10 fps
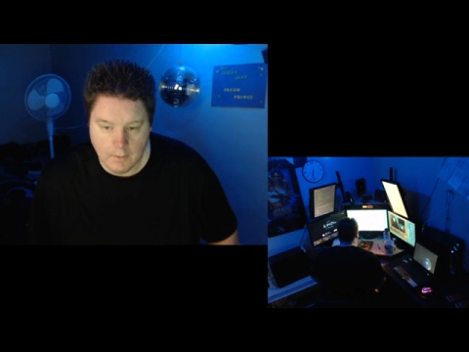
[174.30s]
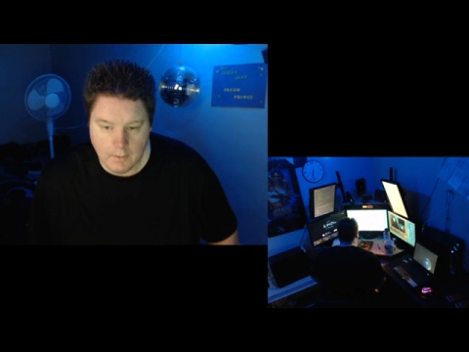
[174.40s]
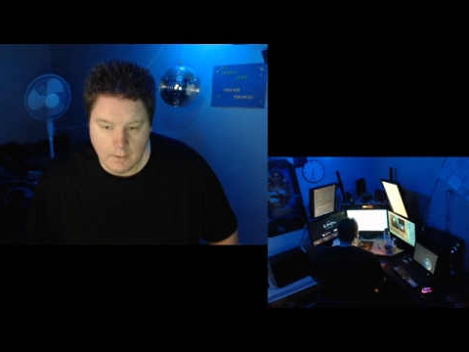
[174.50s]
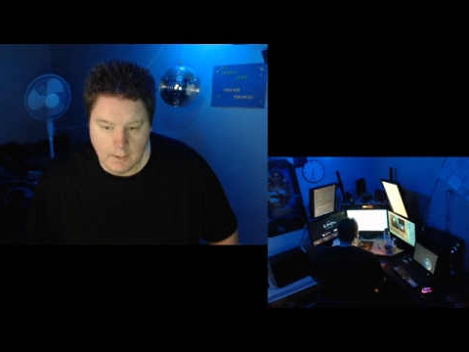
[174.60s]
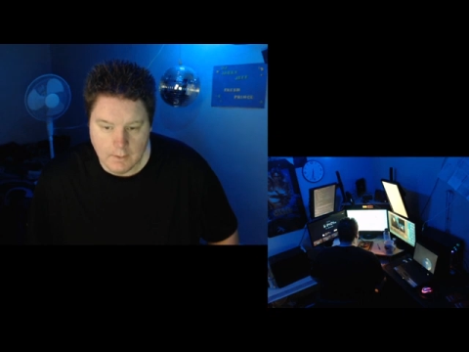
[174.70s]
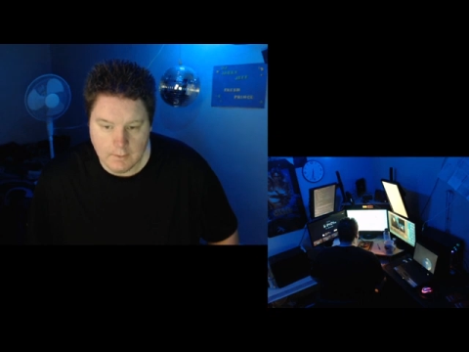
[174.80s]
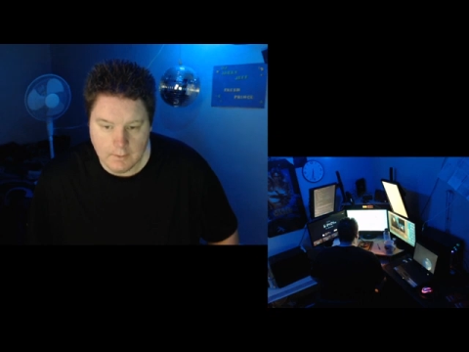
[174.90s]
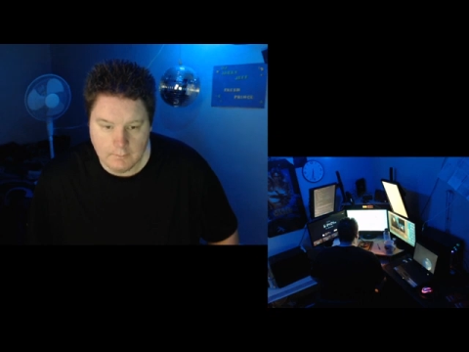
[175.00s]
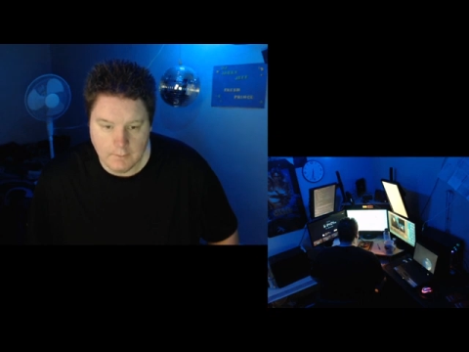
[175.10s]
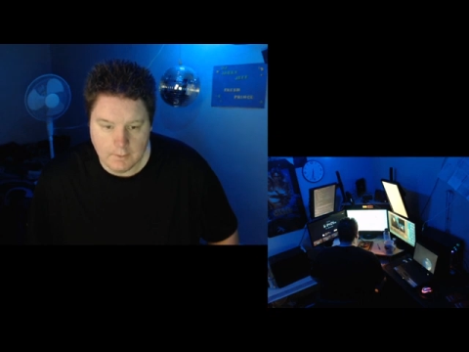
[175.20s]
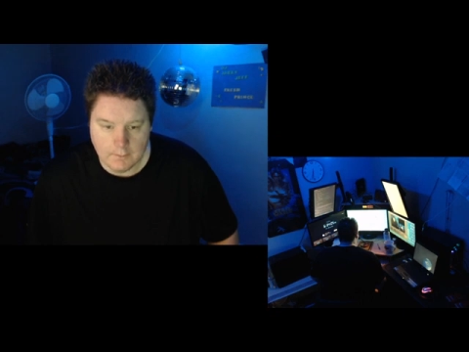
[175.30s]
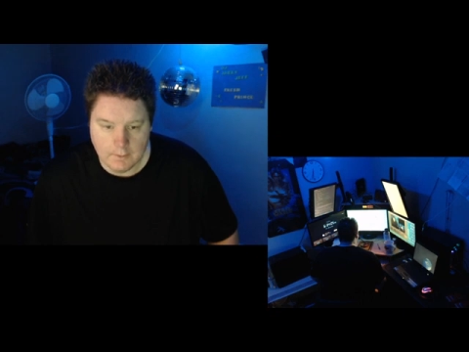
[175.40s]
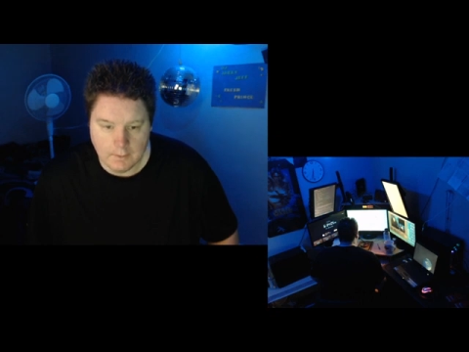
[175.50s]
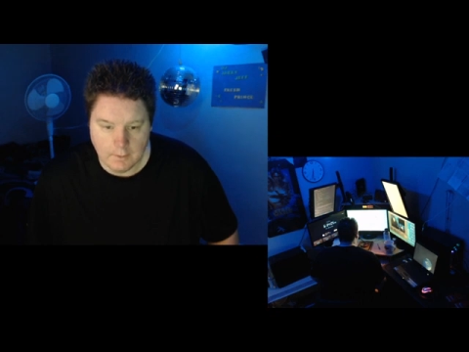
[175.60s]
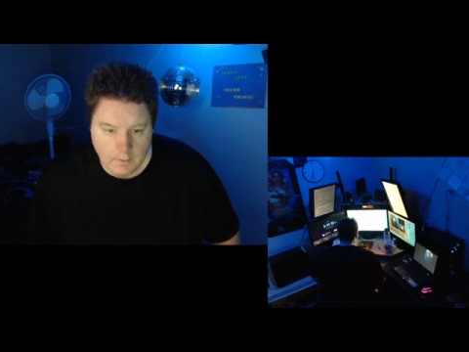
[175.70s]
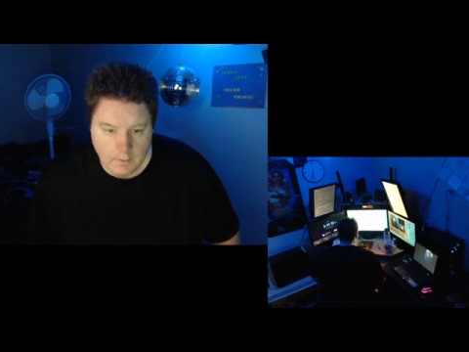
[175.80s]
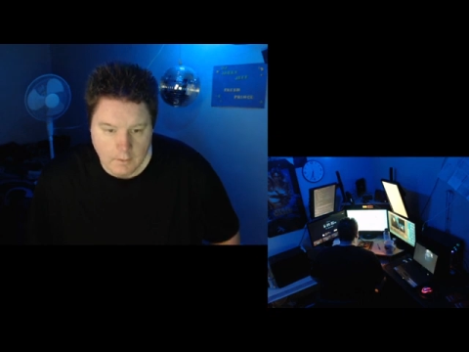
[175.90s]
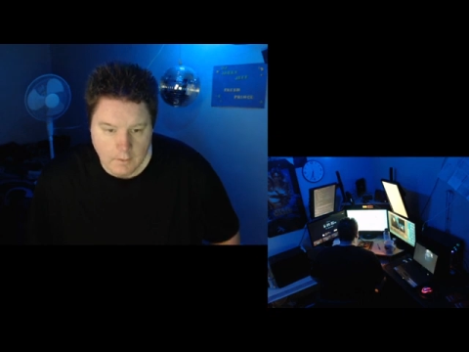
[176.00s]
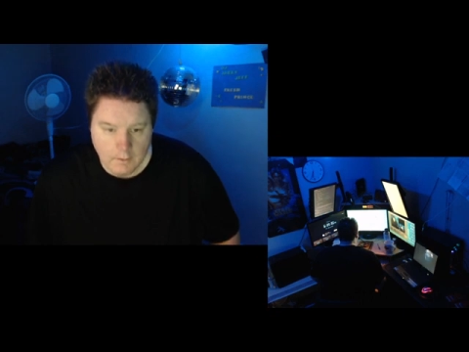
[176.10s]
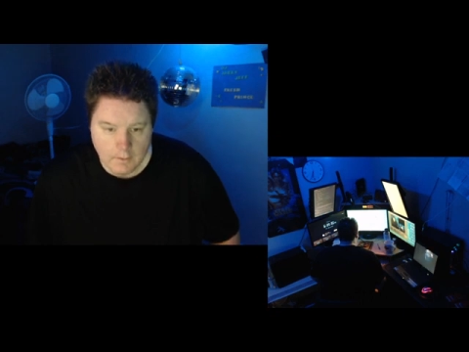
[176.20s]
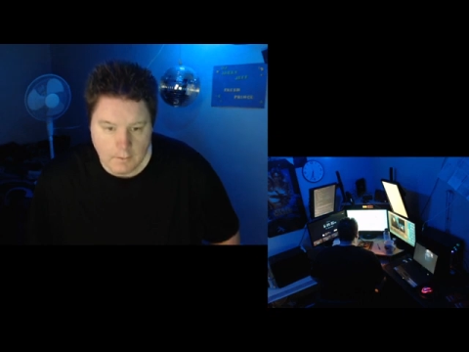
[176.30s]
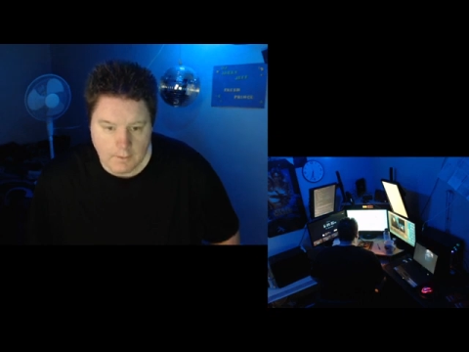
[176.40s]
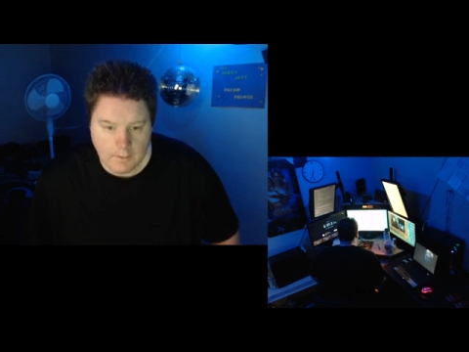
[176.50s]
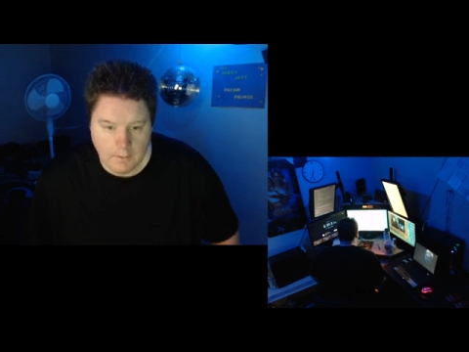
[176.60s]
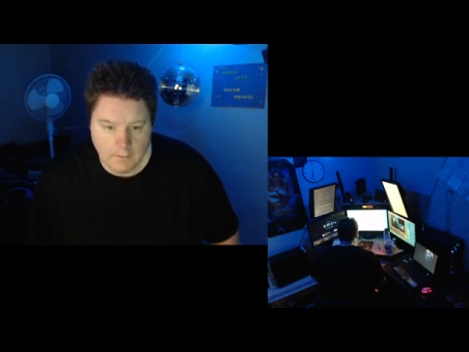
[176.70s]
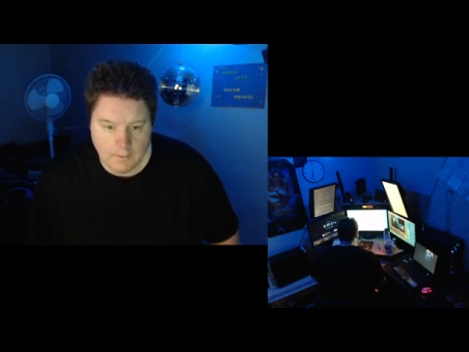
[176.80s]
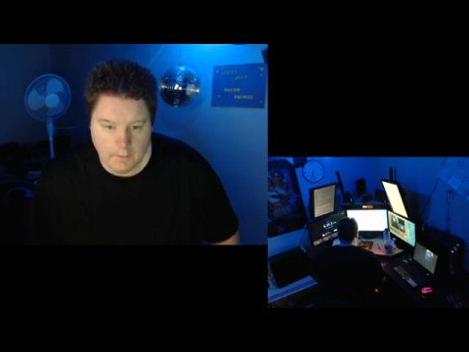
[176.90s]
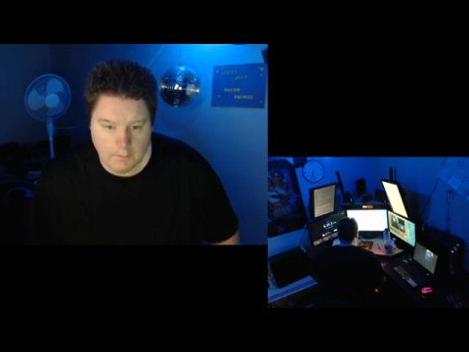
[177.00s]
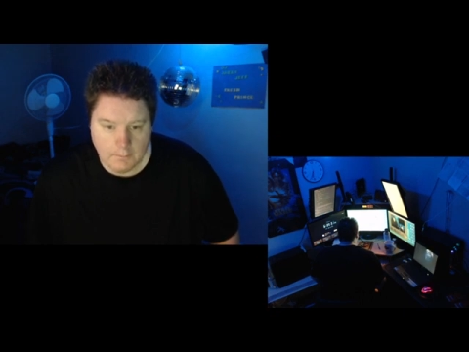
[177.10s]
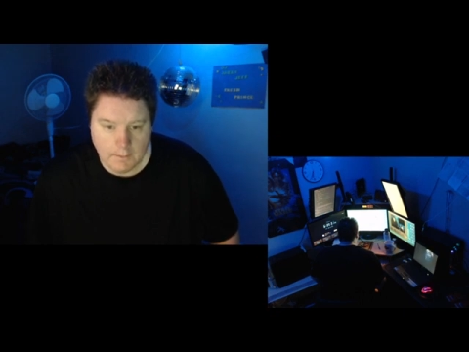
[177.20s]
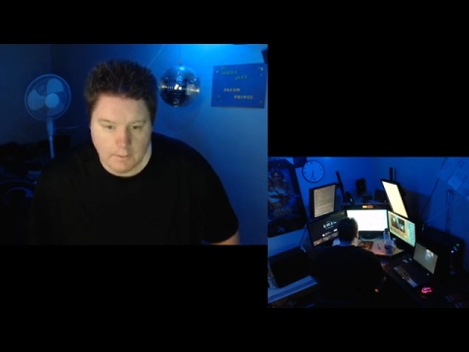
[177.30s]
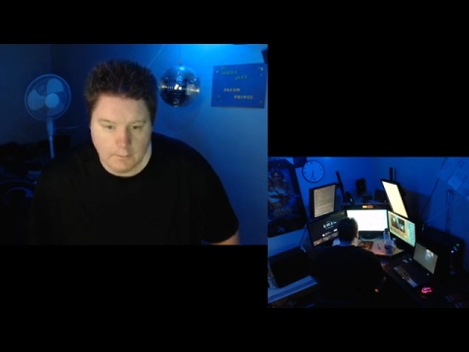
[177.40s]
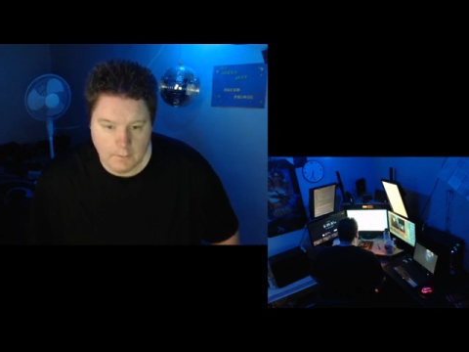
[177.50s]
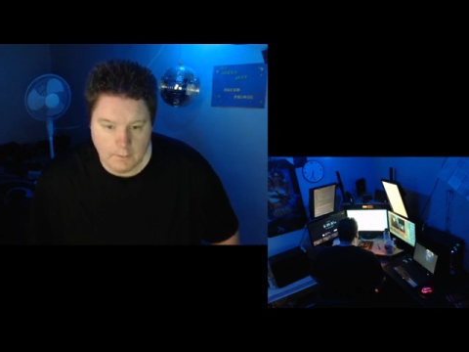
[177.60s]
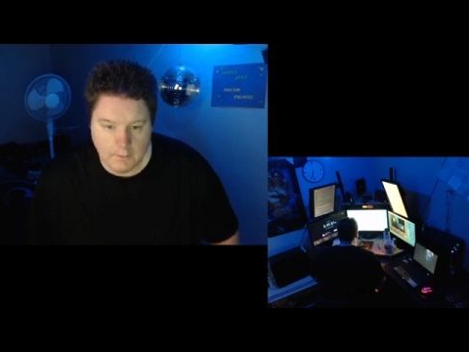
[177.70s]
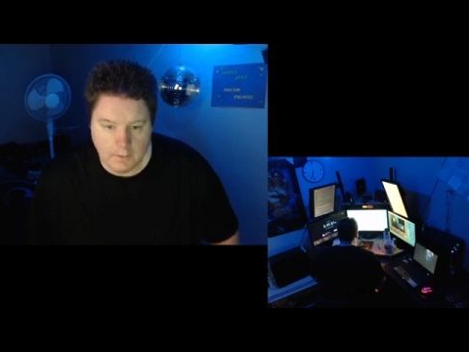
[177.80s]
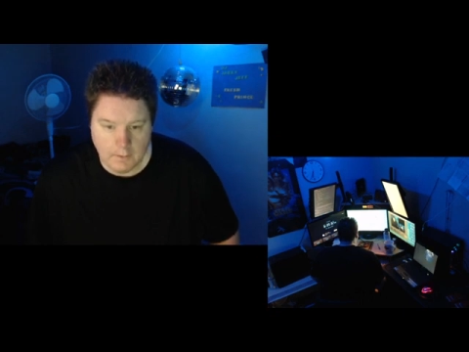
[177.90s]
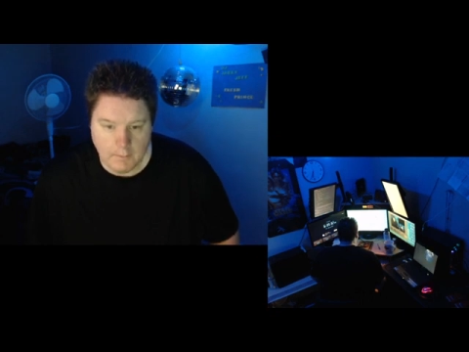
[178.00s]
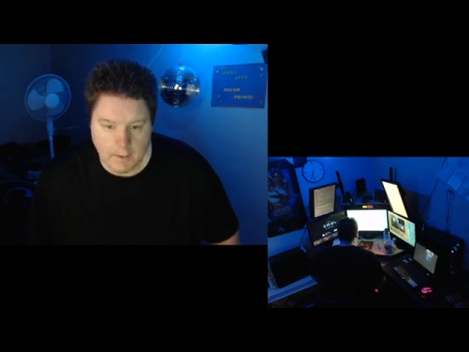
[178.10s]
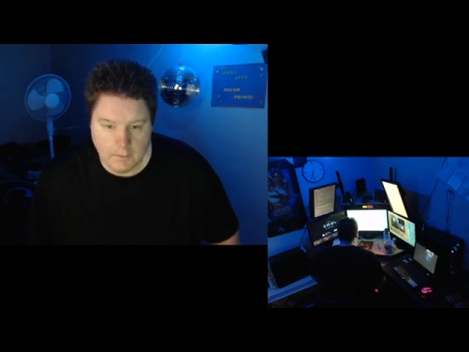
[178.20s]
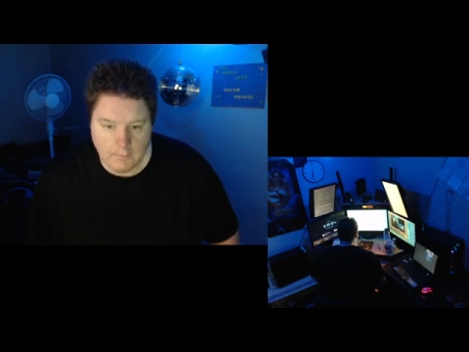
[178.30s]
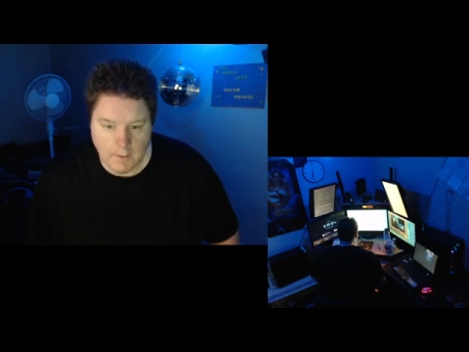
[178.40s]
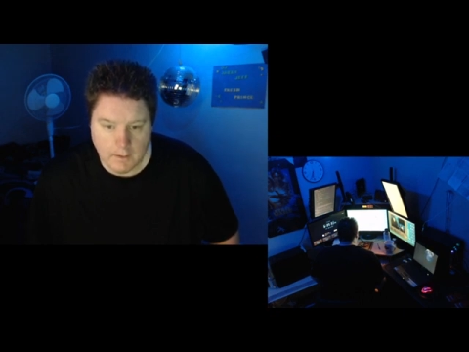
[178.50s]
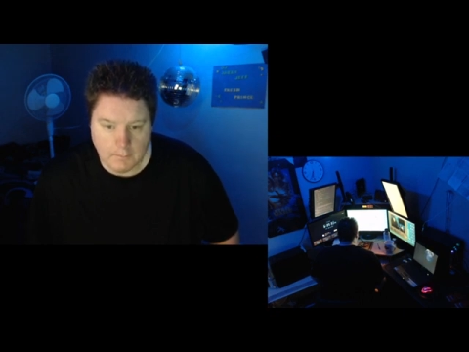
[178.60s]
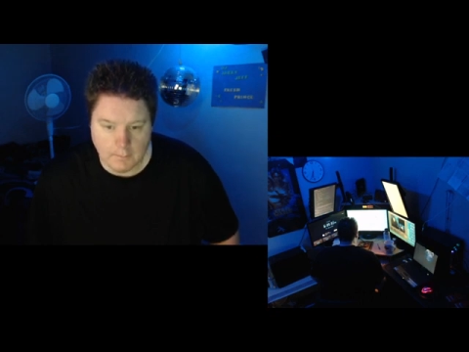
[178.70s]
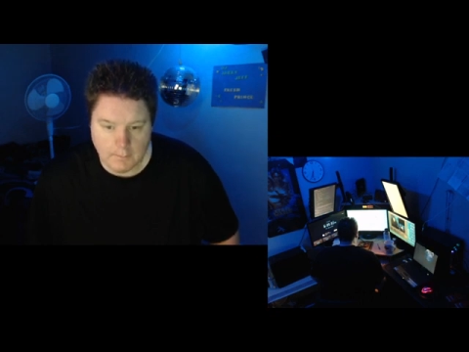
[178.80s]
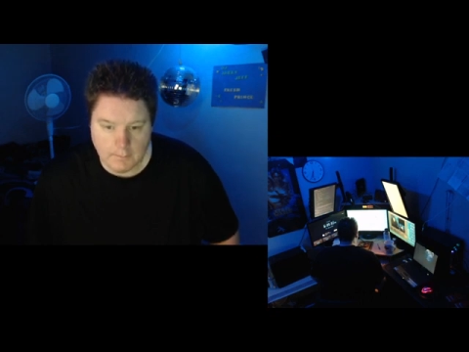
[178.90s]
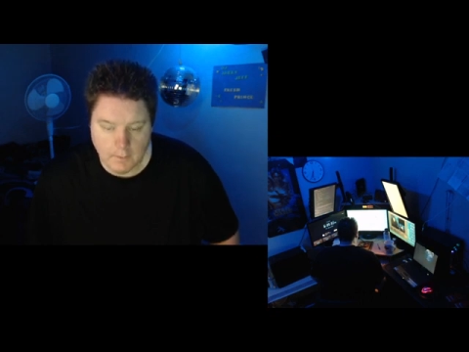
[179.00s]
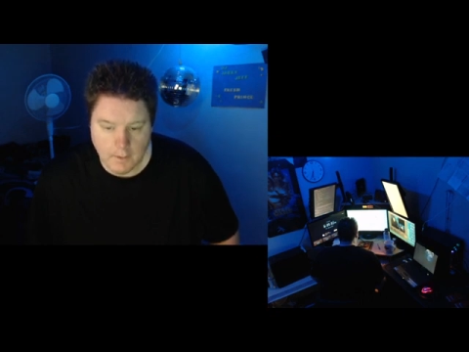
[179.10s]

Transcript: It is fascinating. The calculated reconstruction of the myofibrils